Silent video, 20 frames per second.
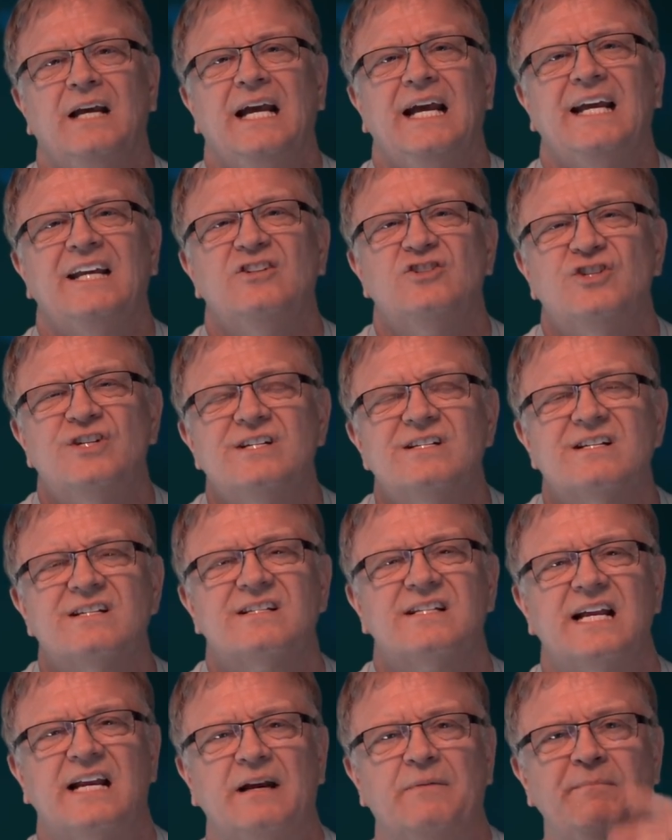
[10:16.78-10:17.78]
And
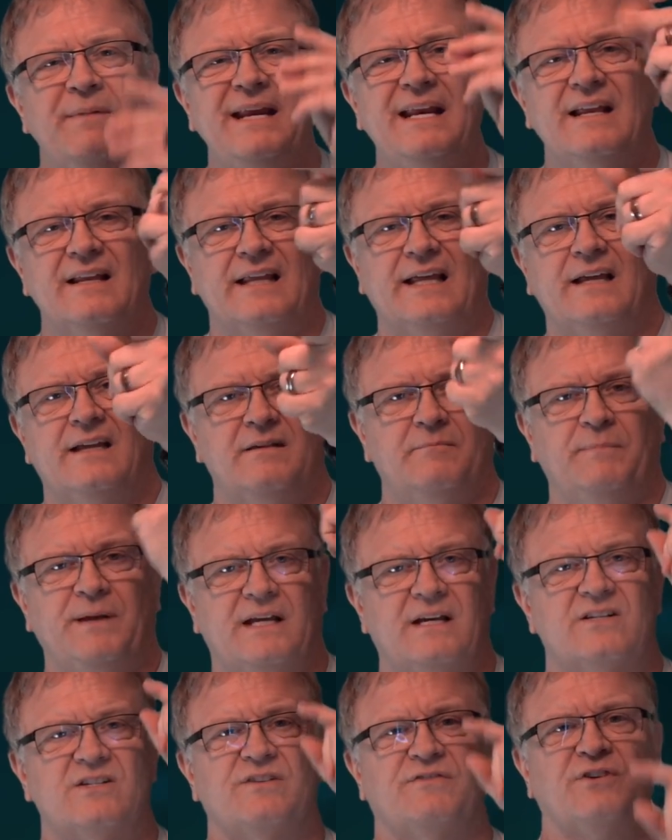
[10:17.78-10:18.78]
Jesus said, immediately,
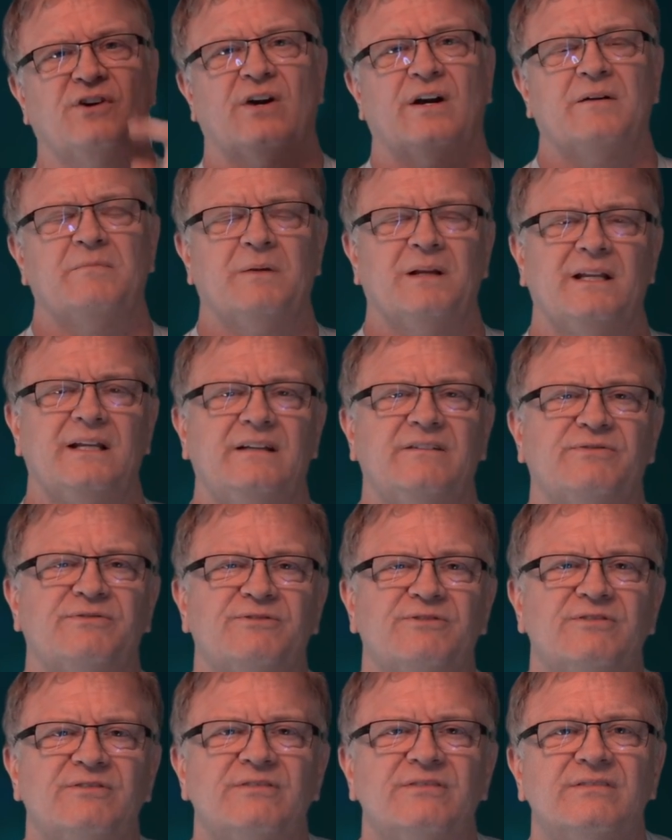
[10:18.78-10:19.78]
because of your
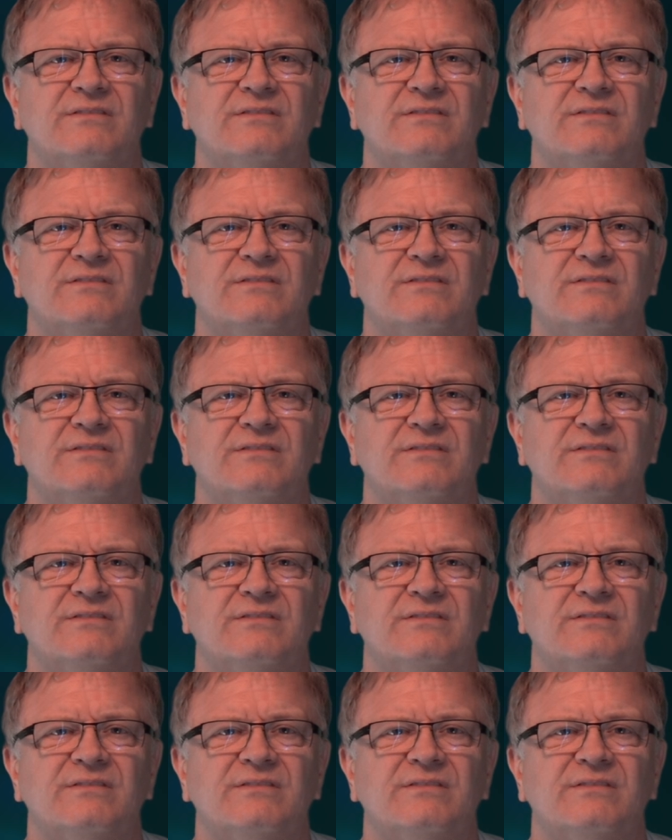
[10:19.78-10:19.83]
unbelief.